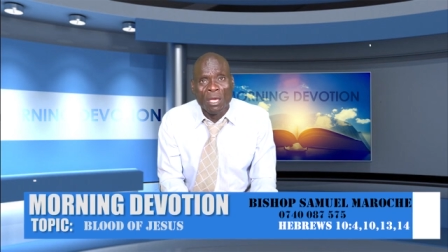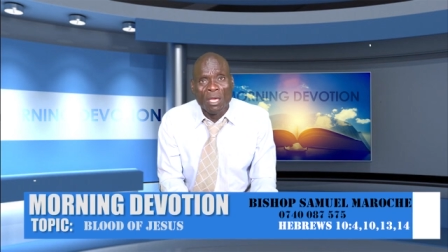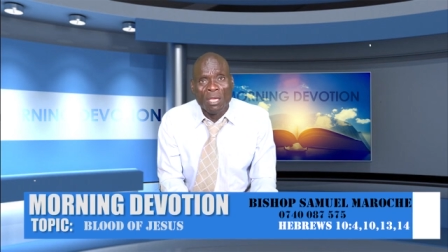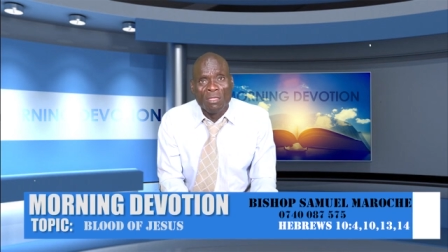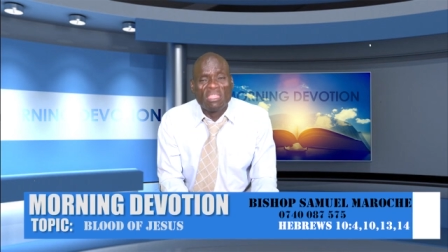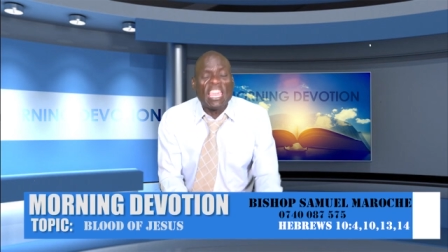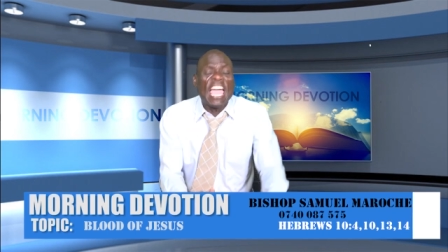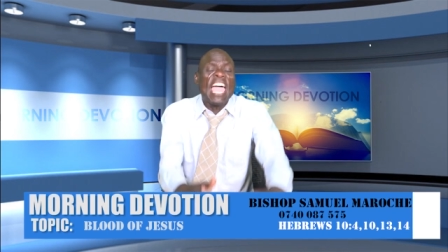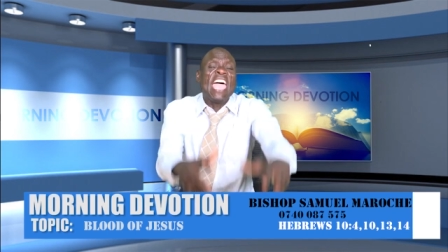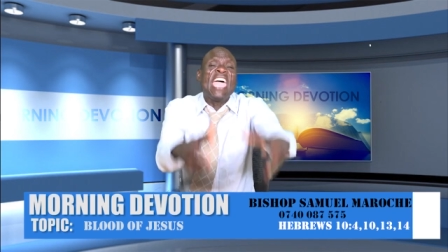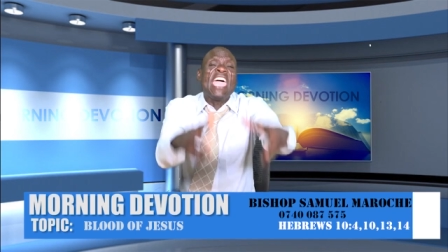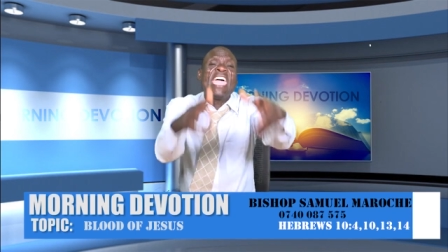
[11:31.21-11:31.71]

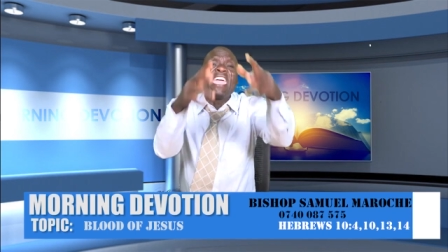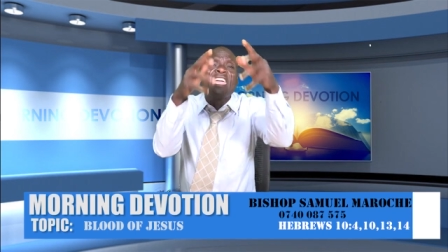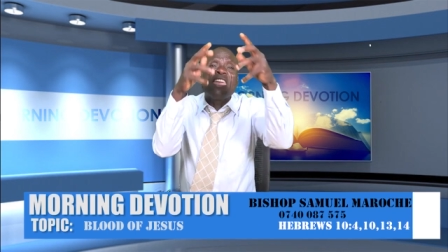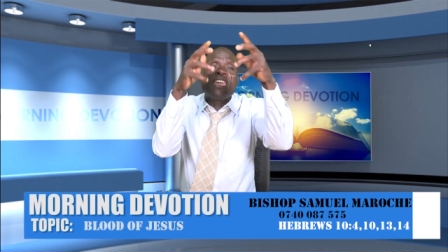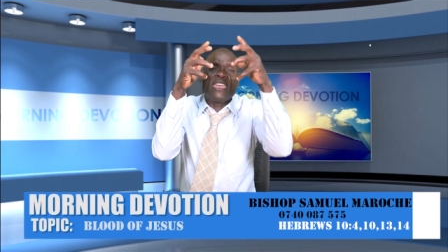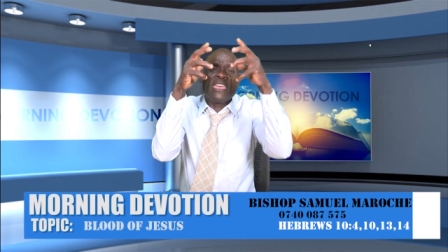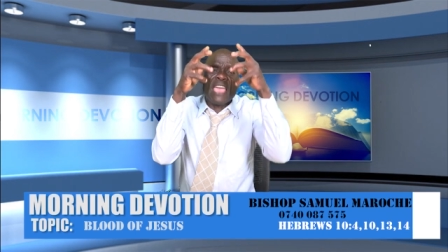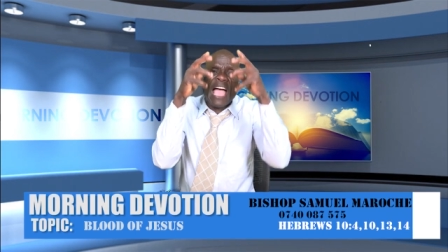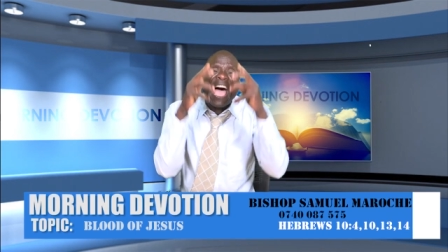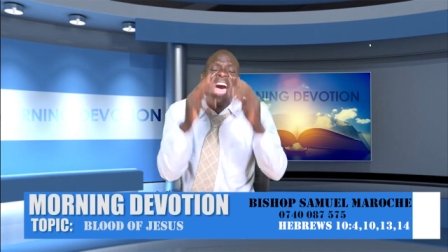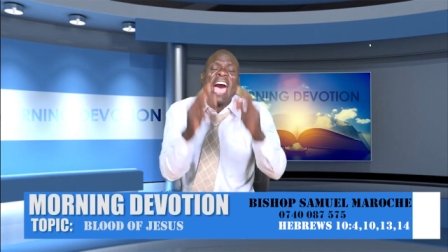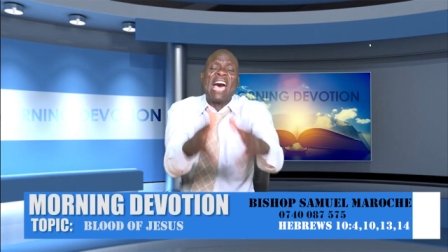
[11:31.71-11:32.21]

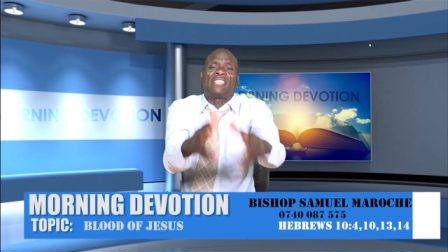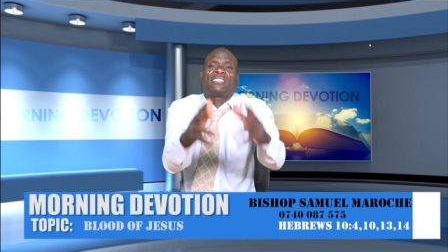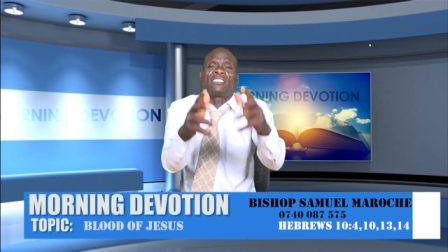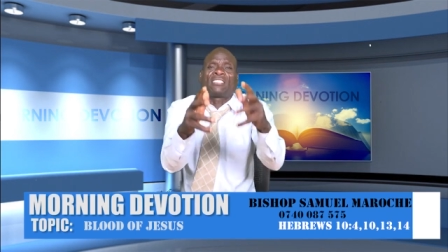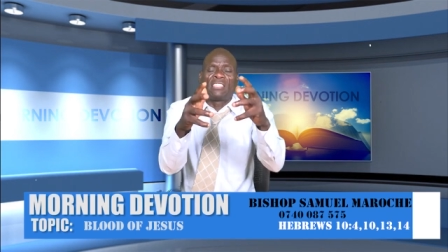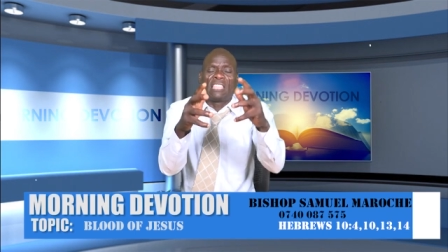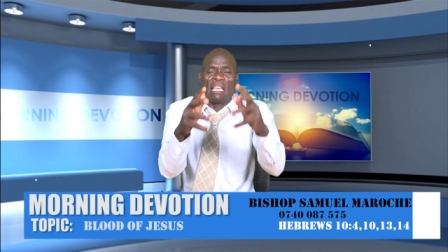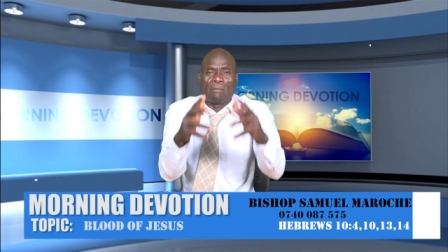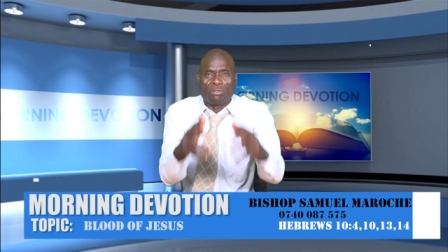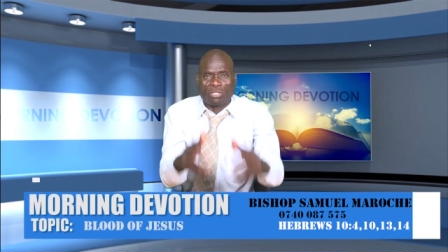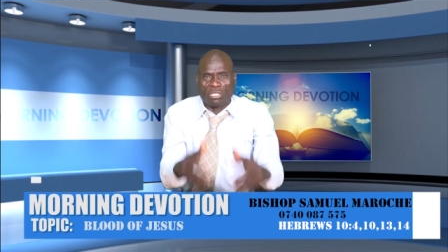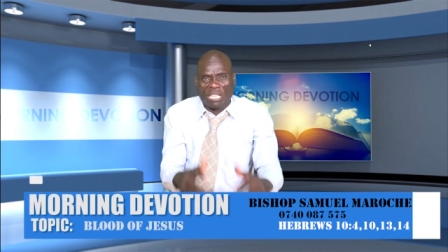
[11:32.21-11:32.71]
They ask
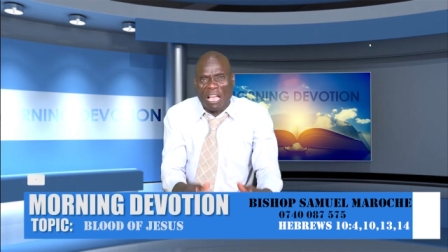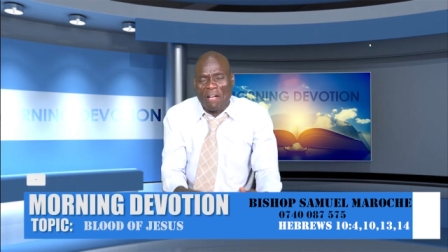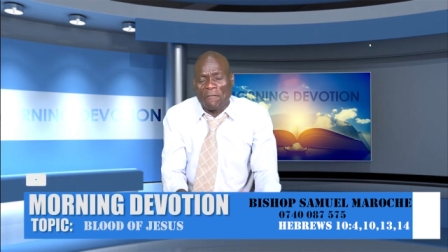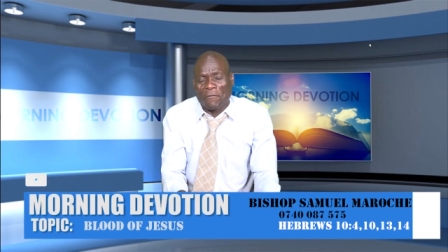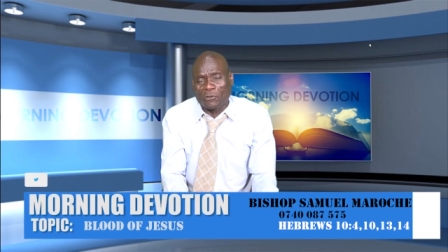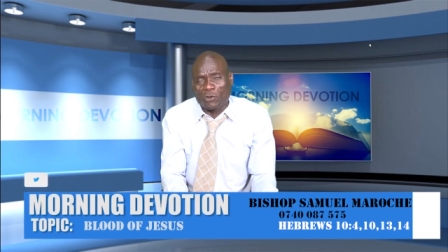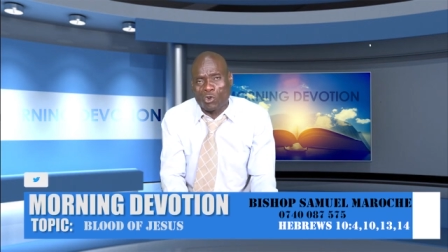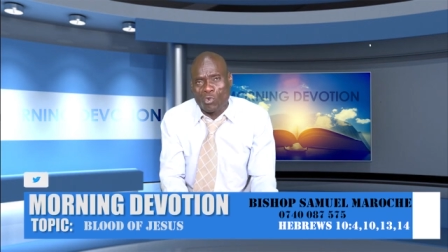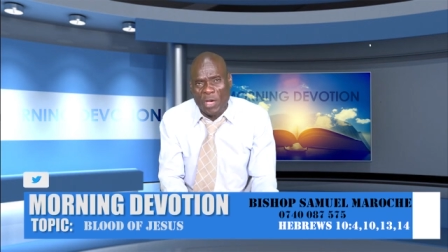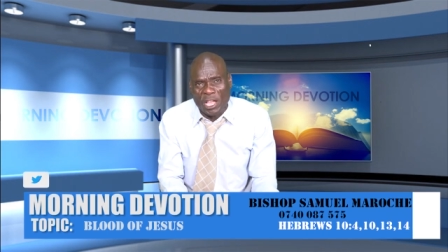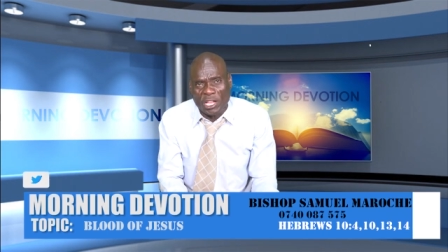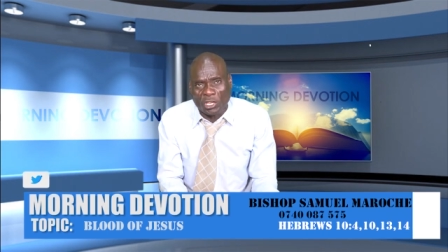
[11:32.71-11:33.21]
themselves
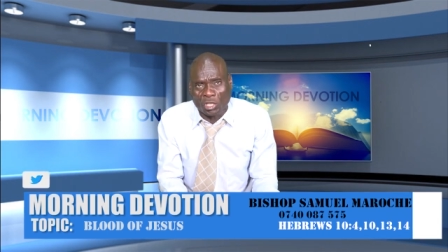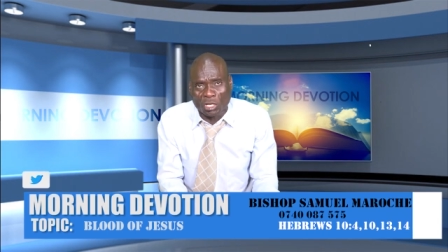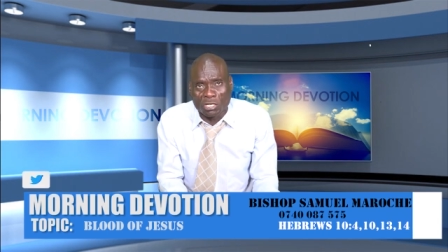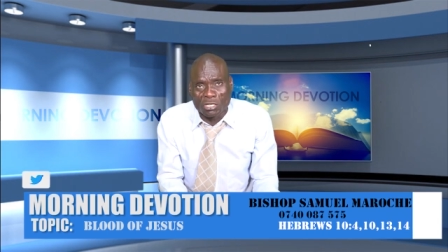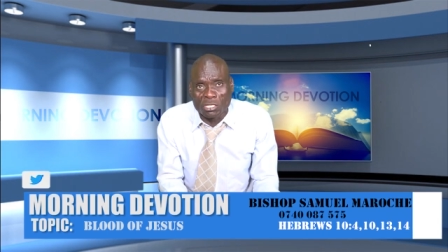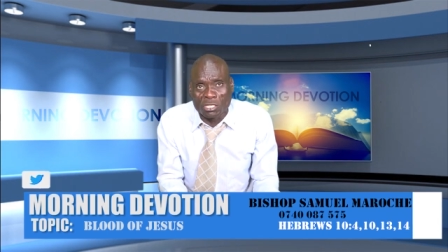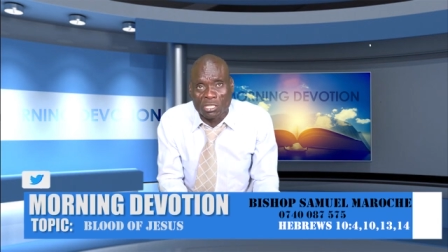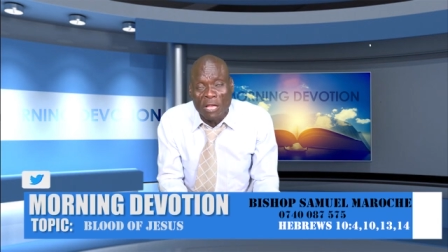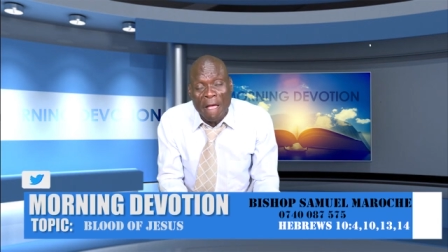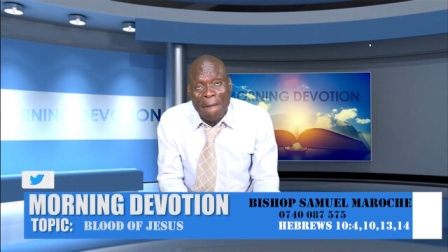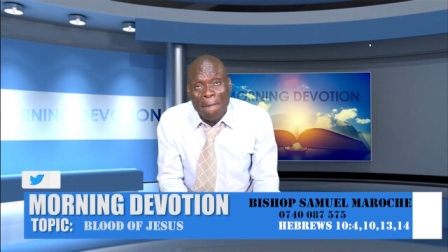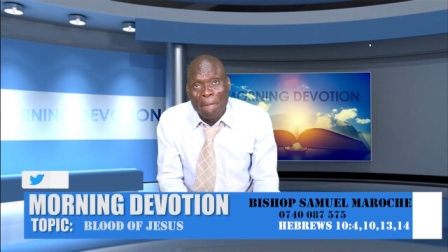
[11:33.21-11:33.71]

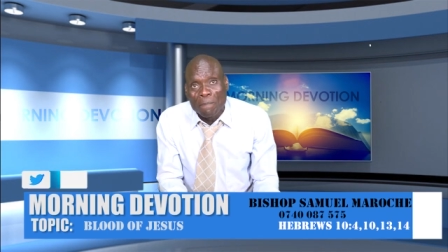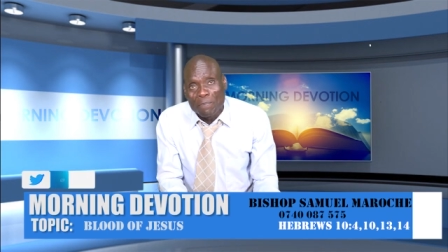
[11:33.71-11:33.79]
questions